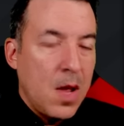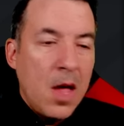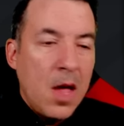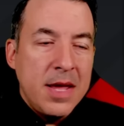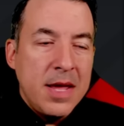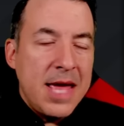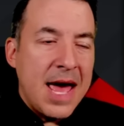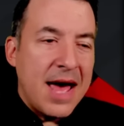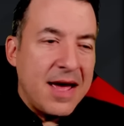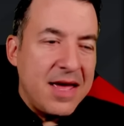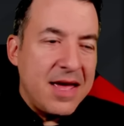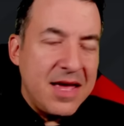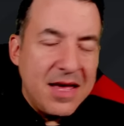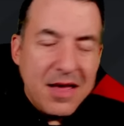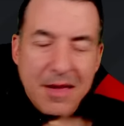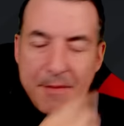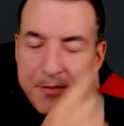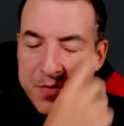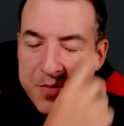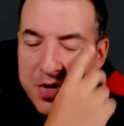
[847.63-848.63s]
Yeah,
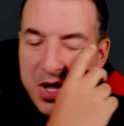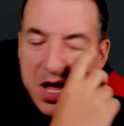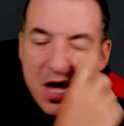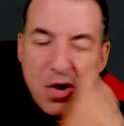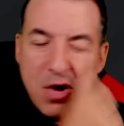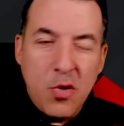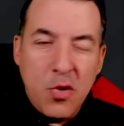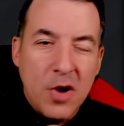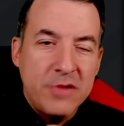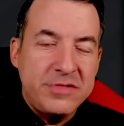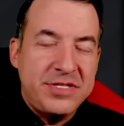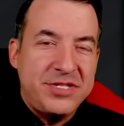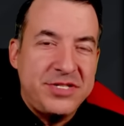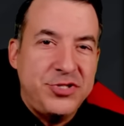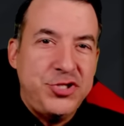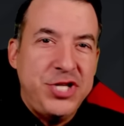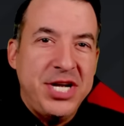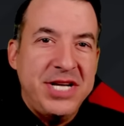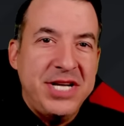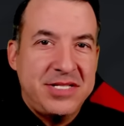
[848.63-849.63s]
he, he quotes
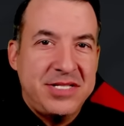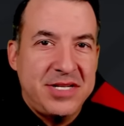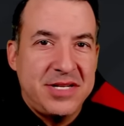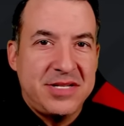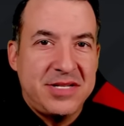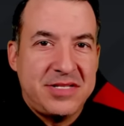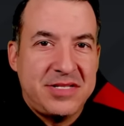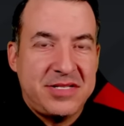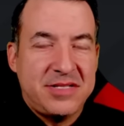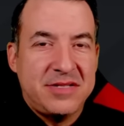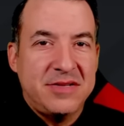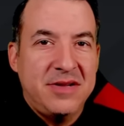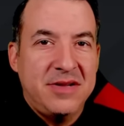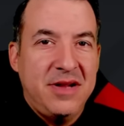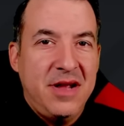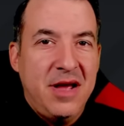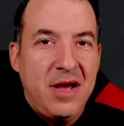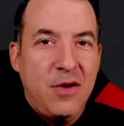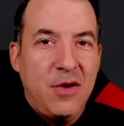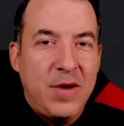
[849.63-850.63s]
Jesus
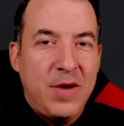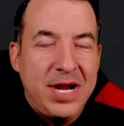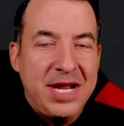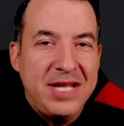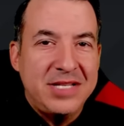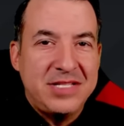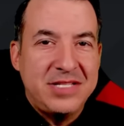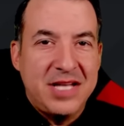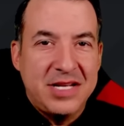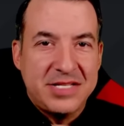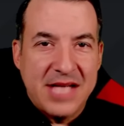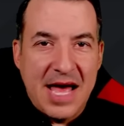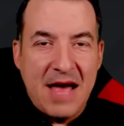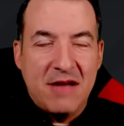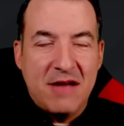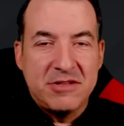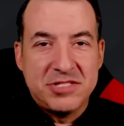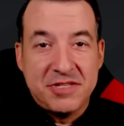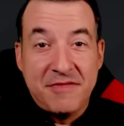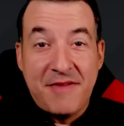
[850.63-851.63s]
when he says, A
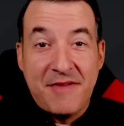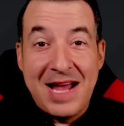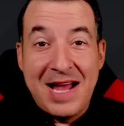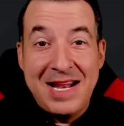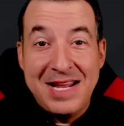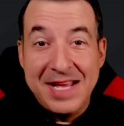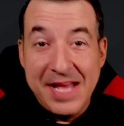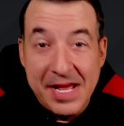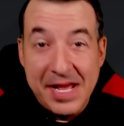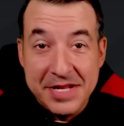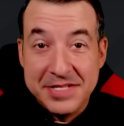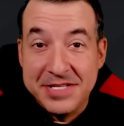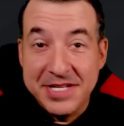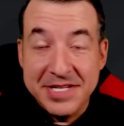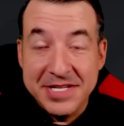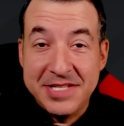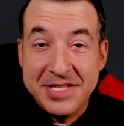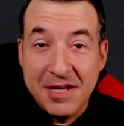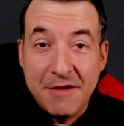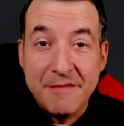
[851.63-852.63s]
house divided against
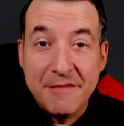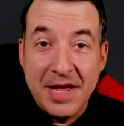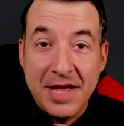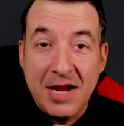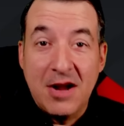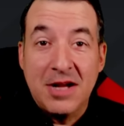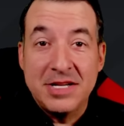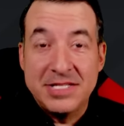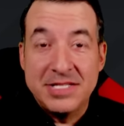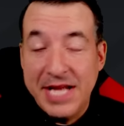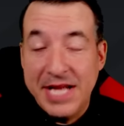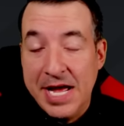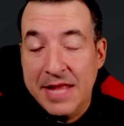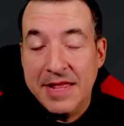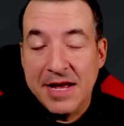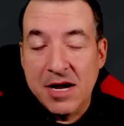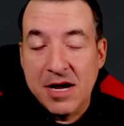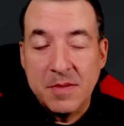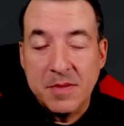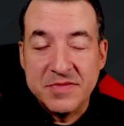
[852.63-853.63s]
itself cannot stand.
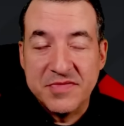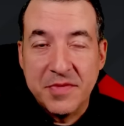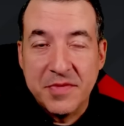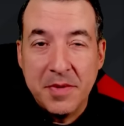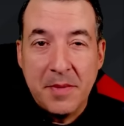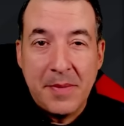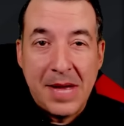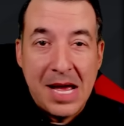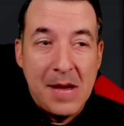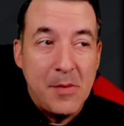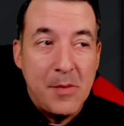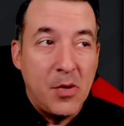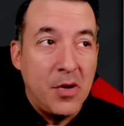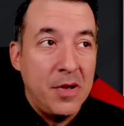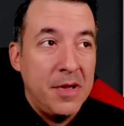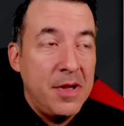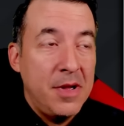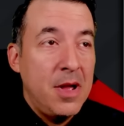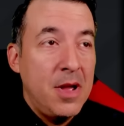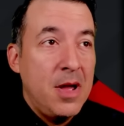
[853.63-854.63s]
That comes from the Bible.
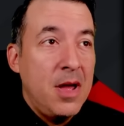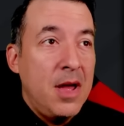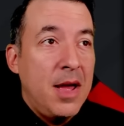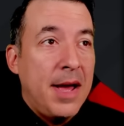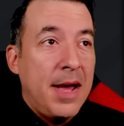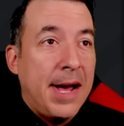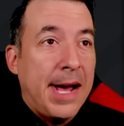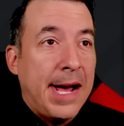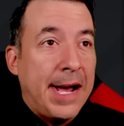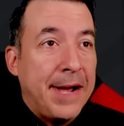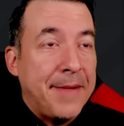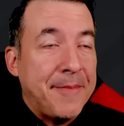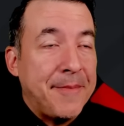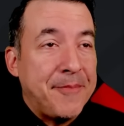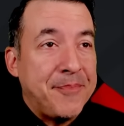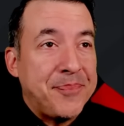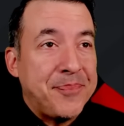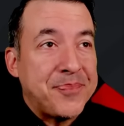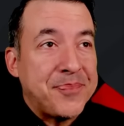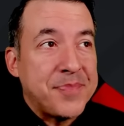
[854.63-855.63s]
Um,
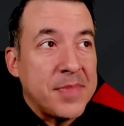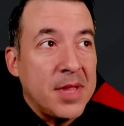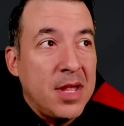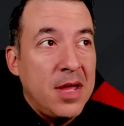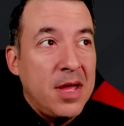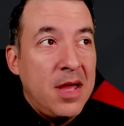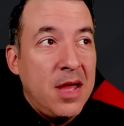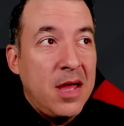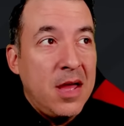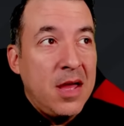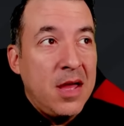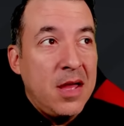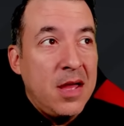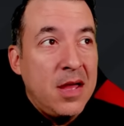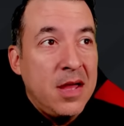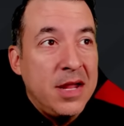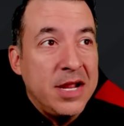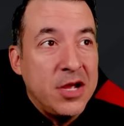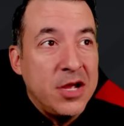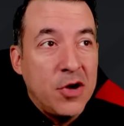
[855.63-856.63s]

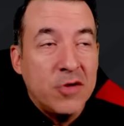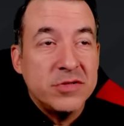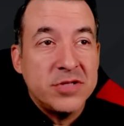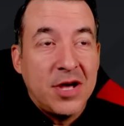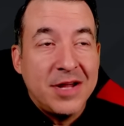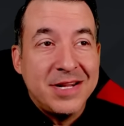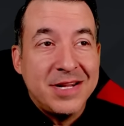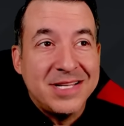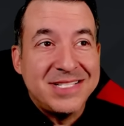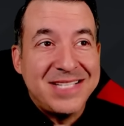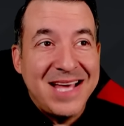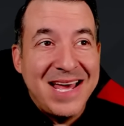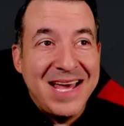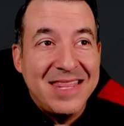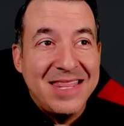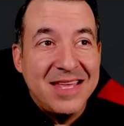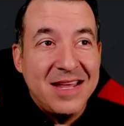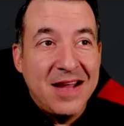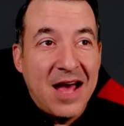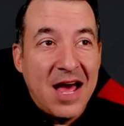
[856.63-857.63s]
and he goes on to say
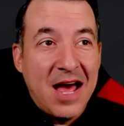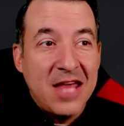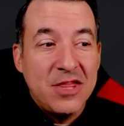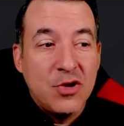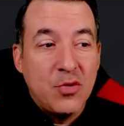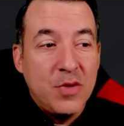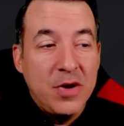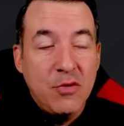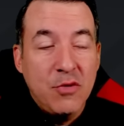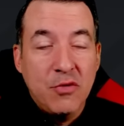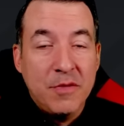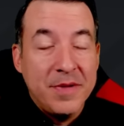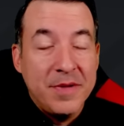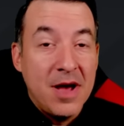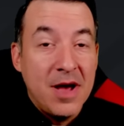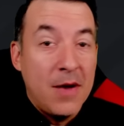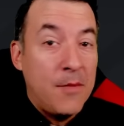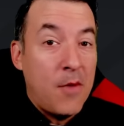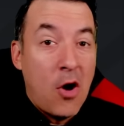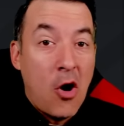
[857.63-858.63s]
that either we will
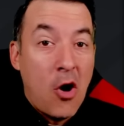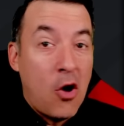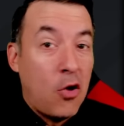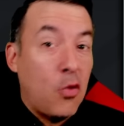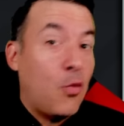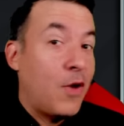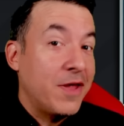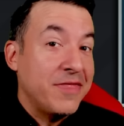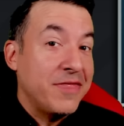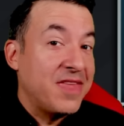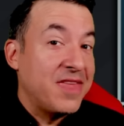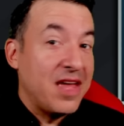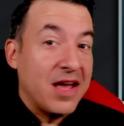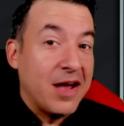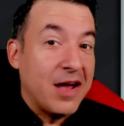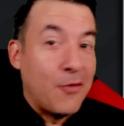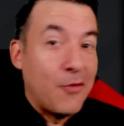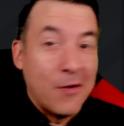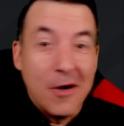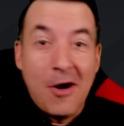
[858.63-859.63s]
become all one thing
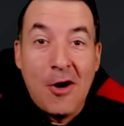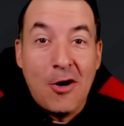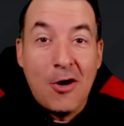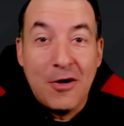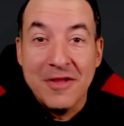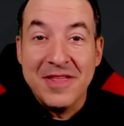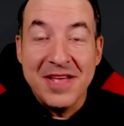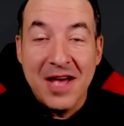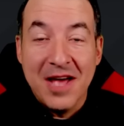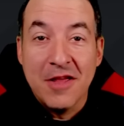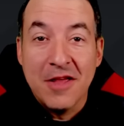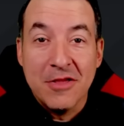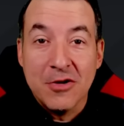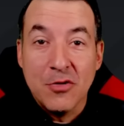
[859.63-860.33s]
or all the other.